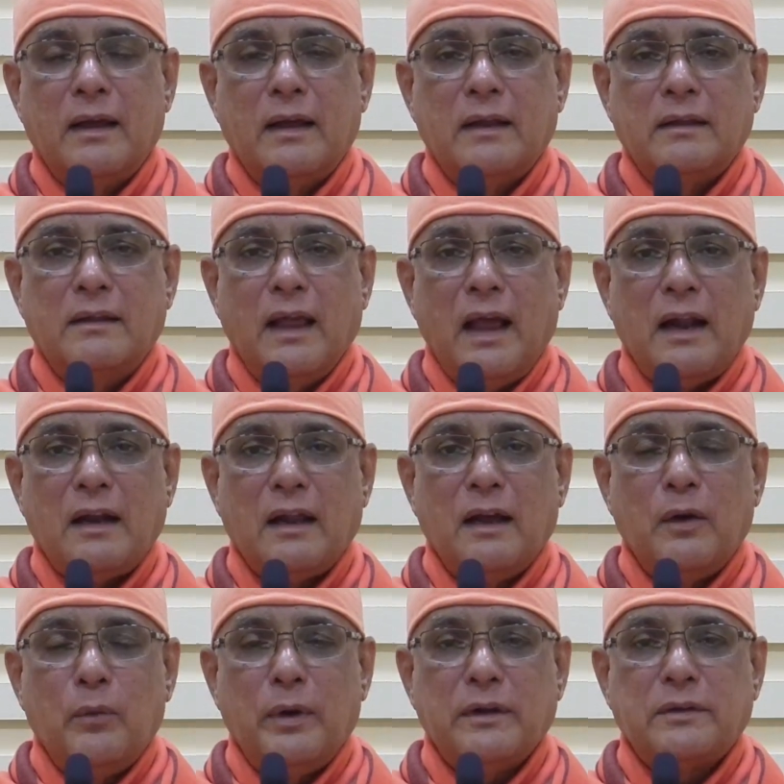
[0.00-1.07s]
that
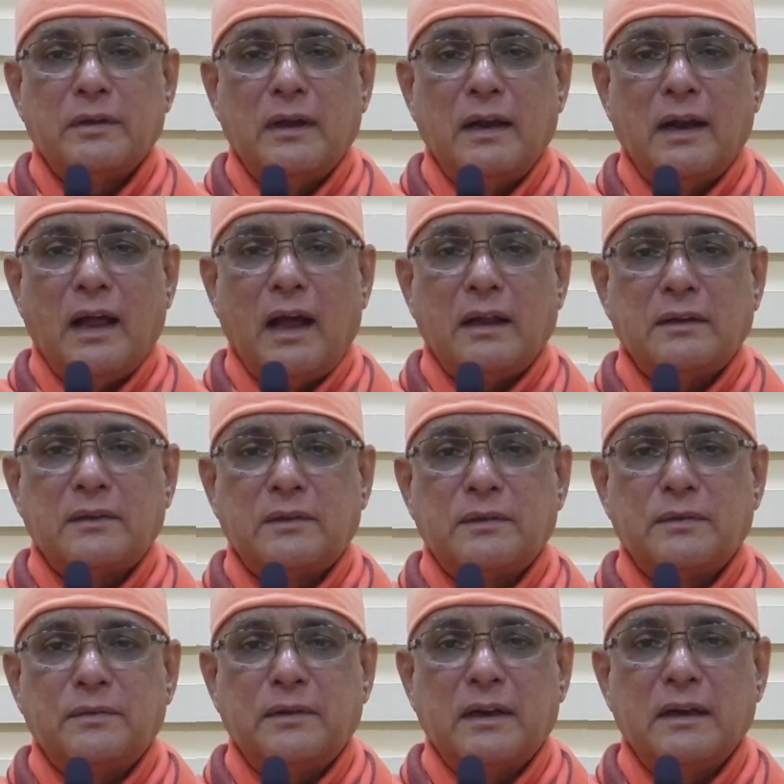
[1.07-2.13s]
which lasts
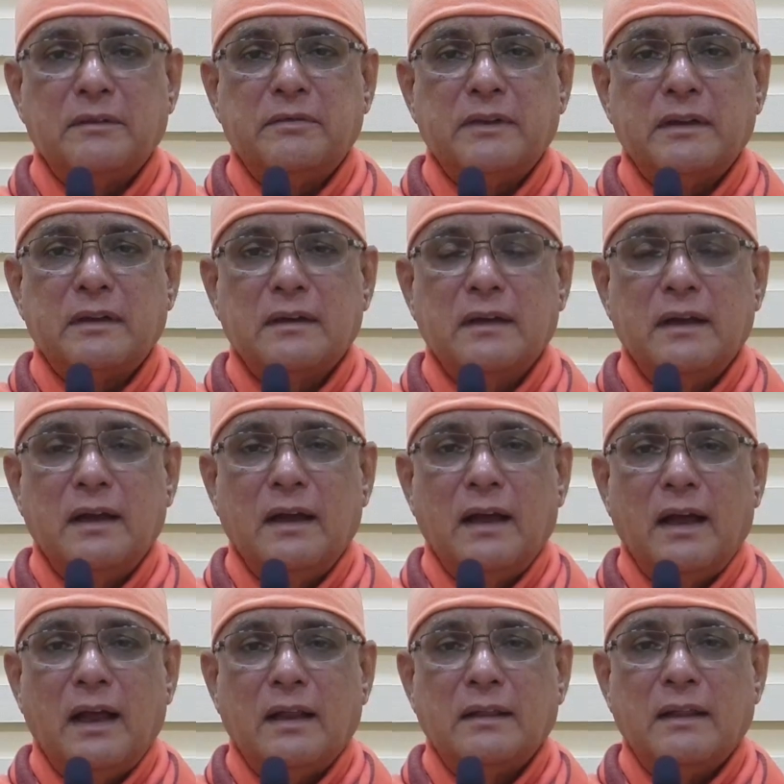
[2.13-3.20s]
forever
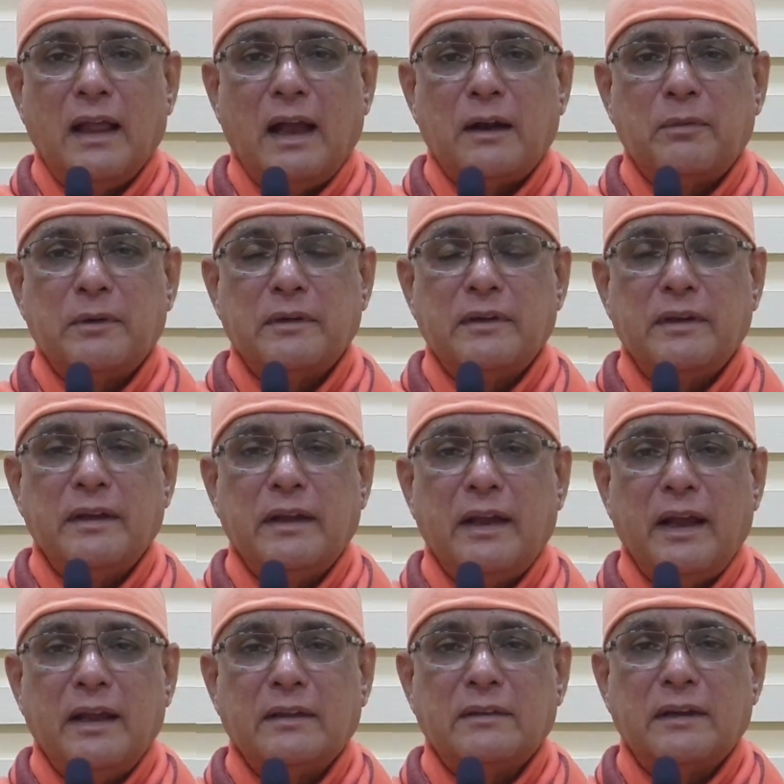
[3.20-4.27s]
and that which
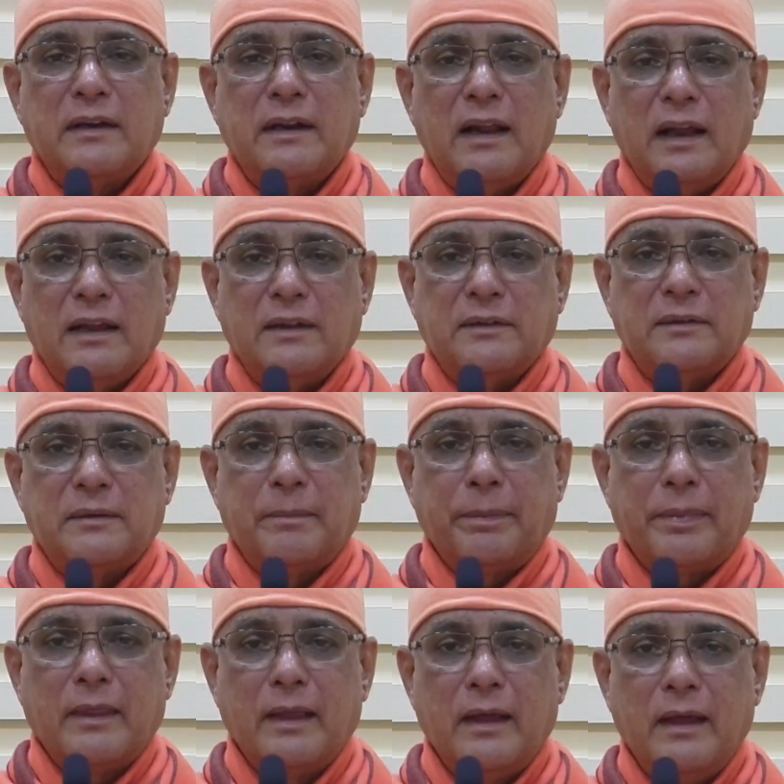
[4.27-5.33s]
decays and dies.
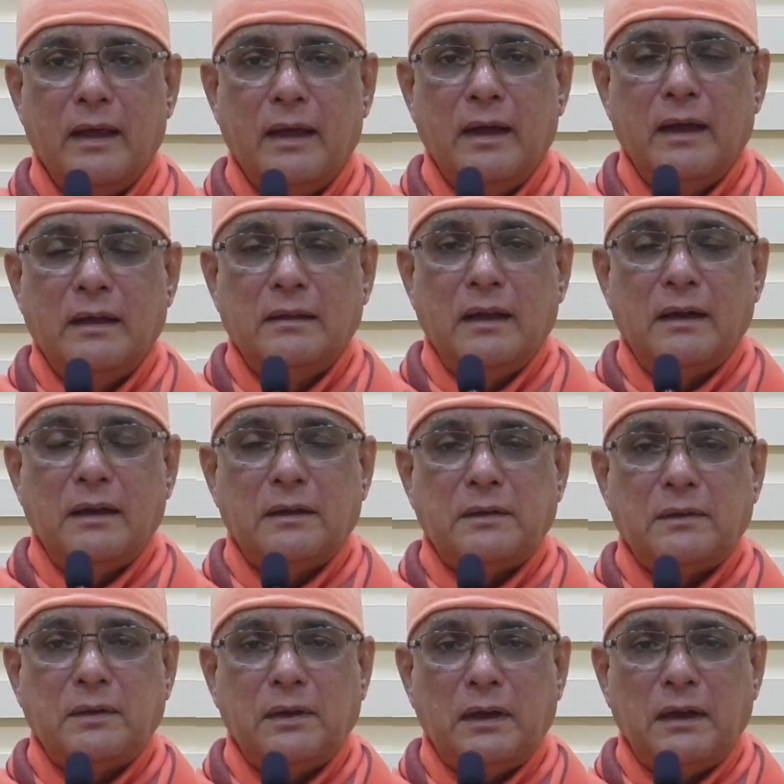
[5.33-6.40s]
The
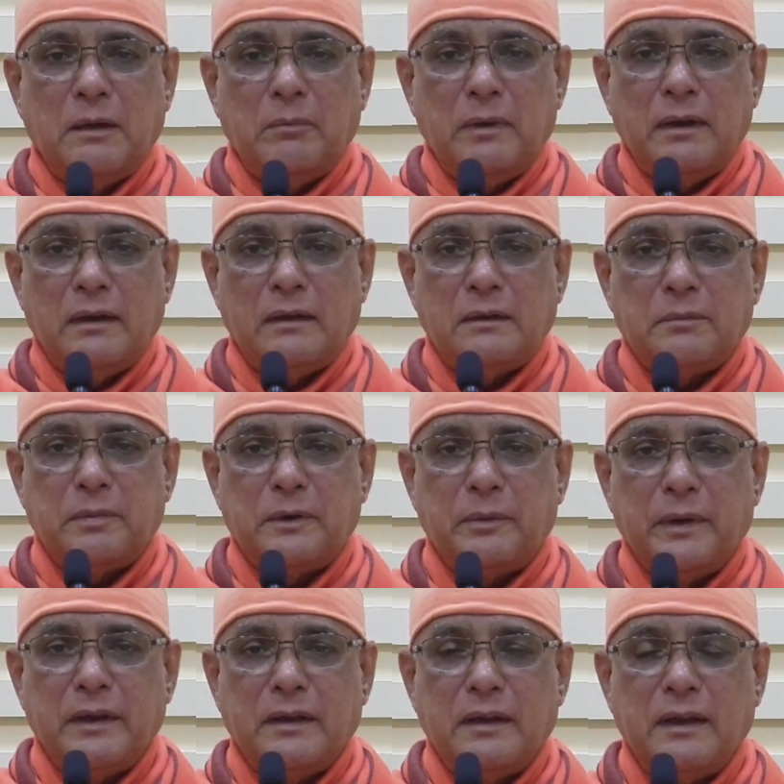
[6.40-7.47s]
discernment
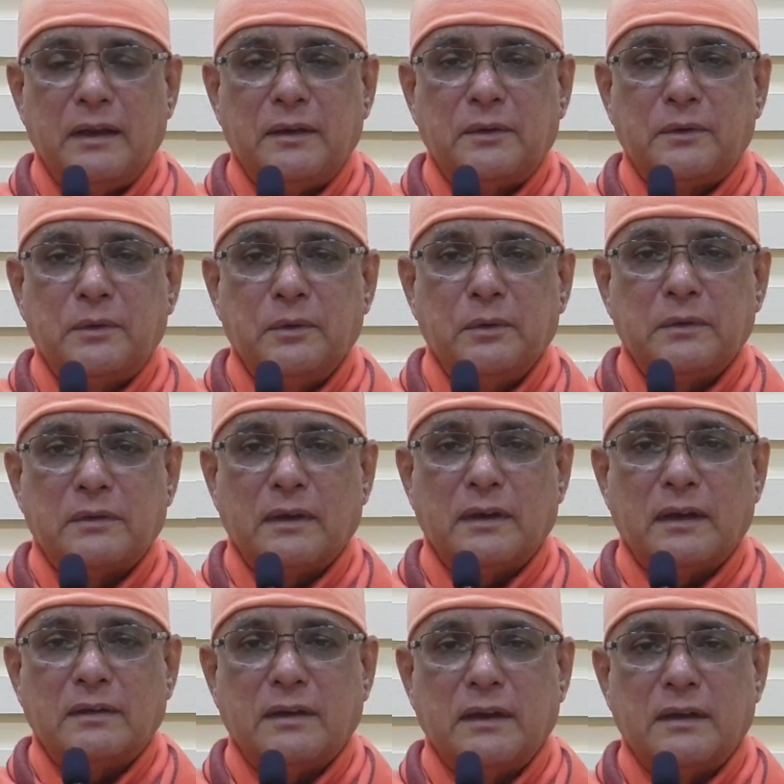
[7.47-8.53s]
between these two,
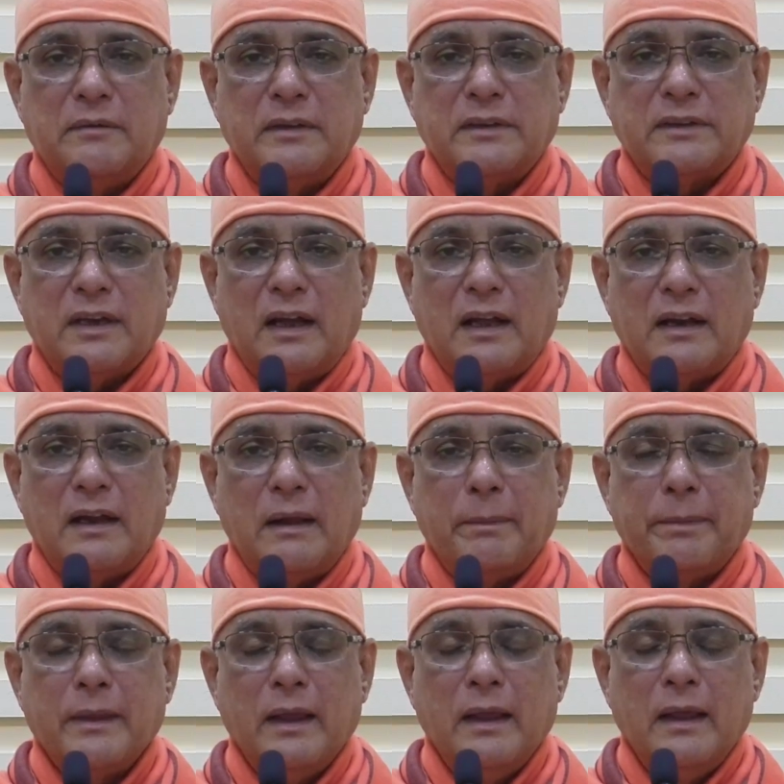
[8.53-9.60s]
sadasada vichara,
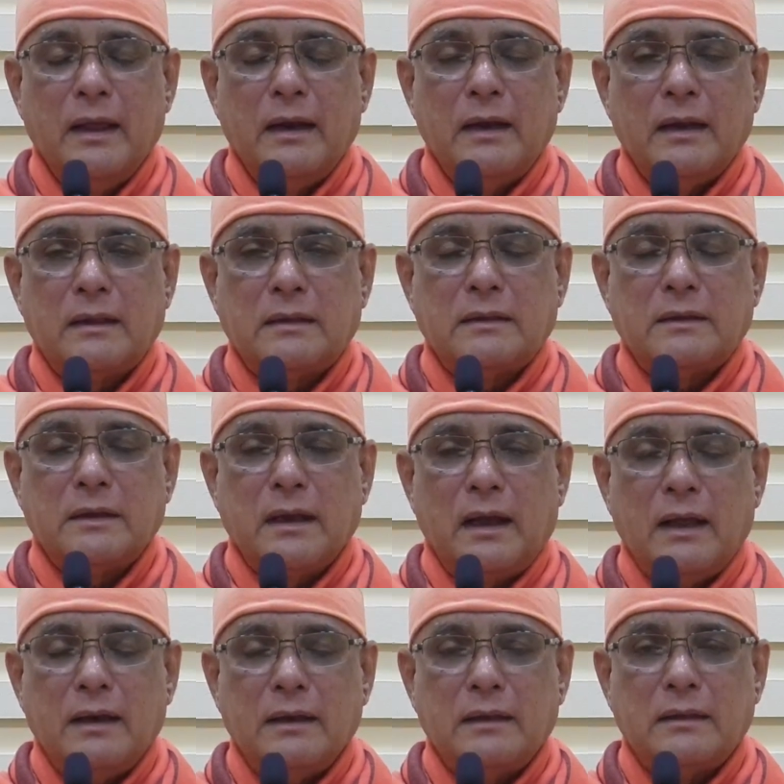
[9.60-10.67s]
nitya
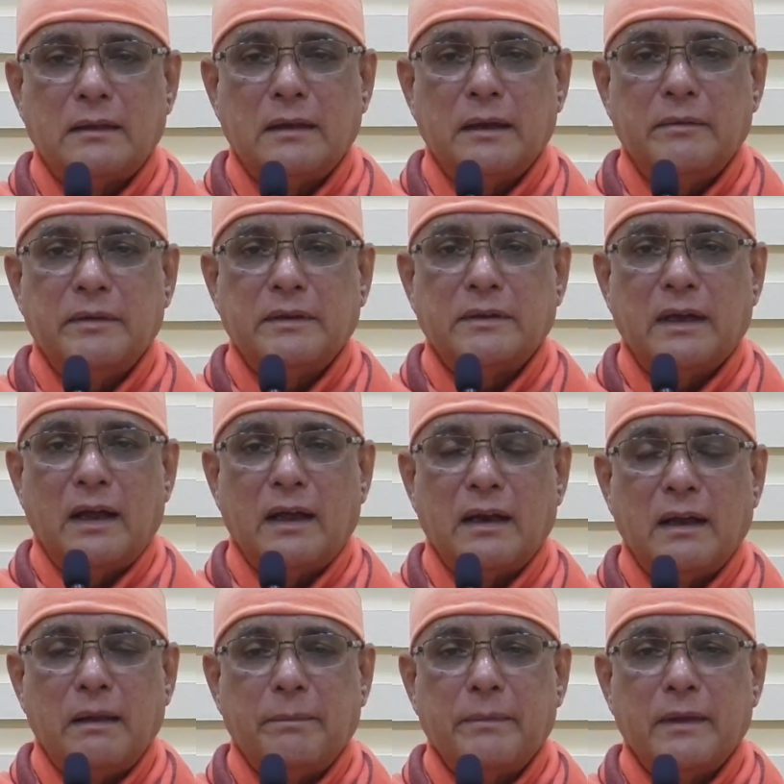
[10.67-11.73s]
nitya
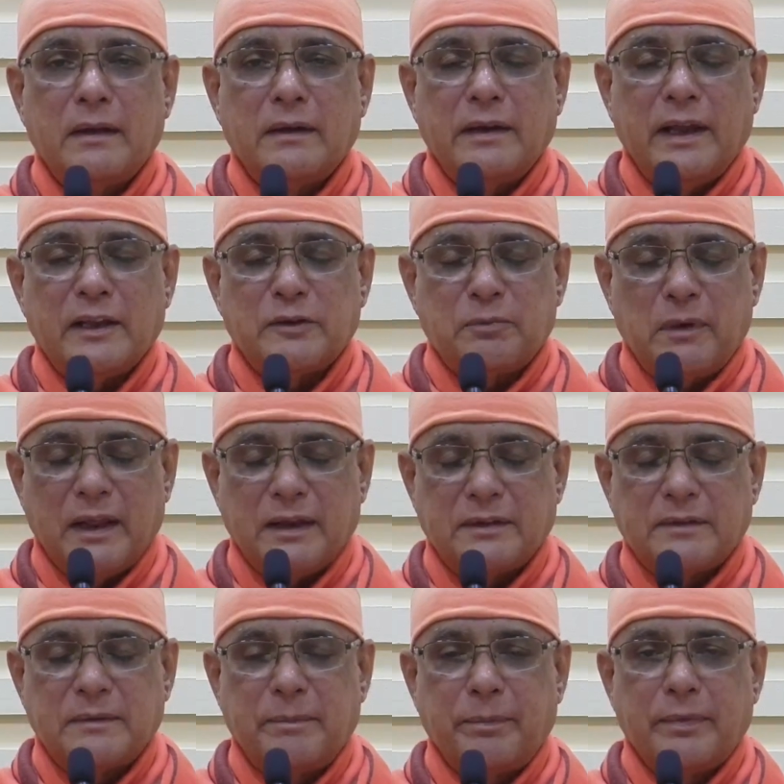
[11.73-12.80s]
vichara, takes
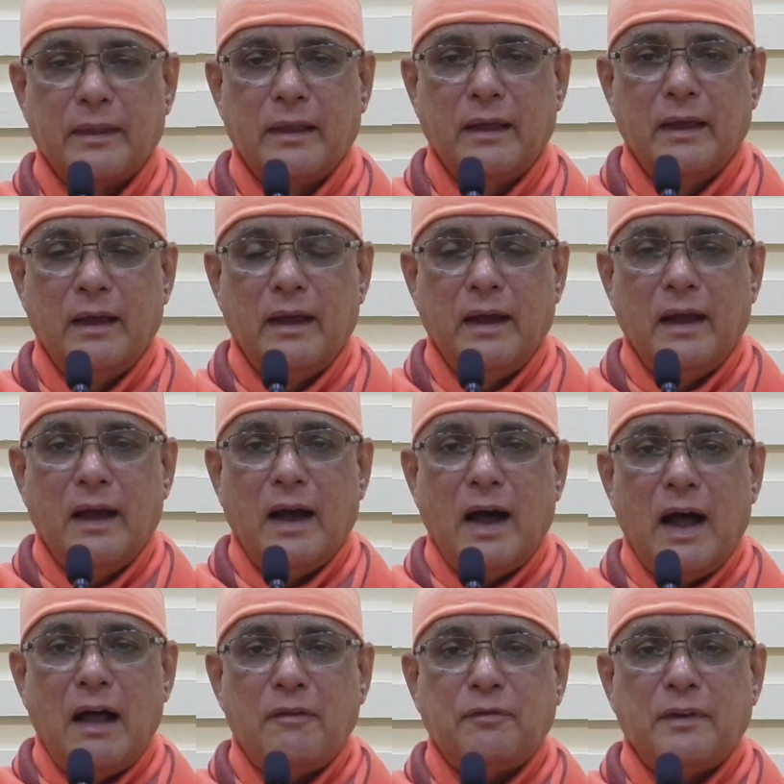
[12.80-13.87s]
place.
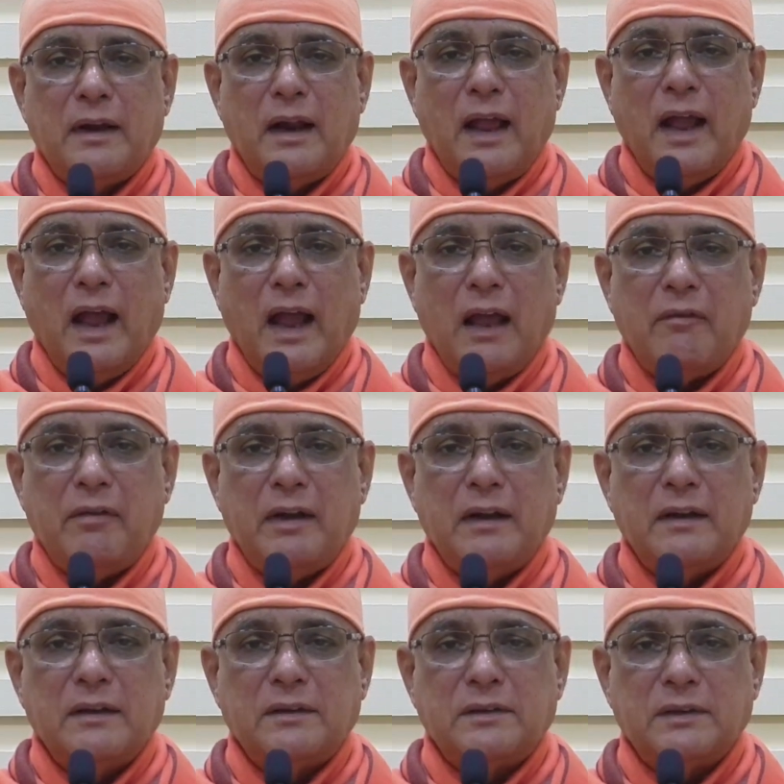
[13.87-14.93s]
After having
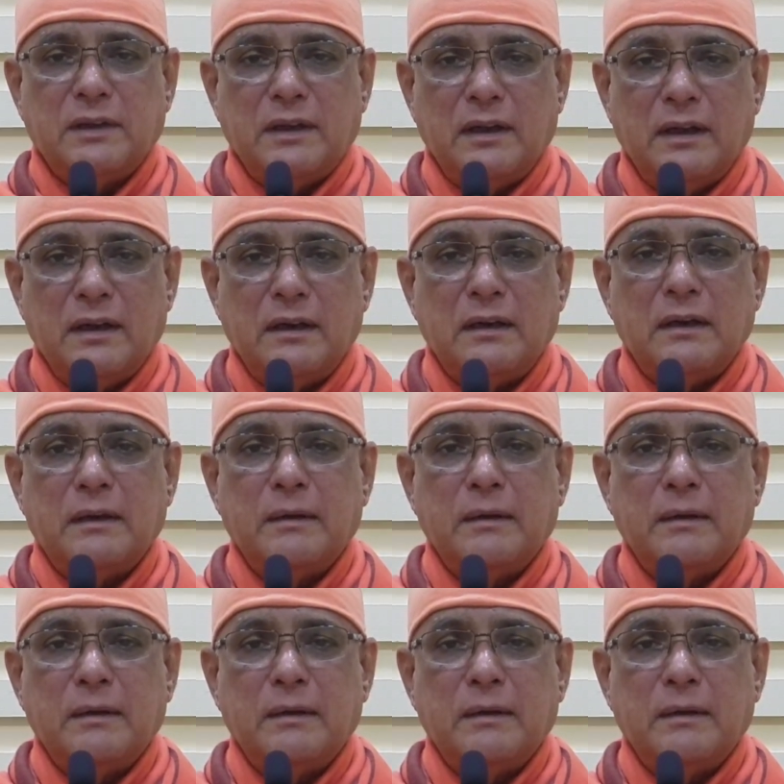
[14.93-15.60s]
discerned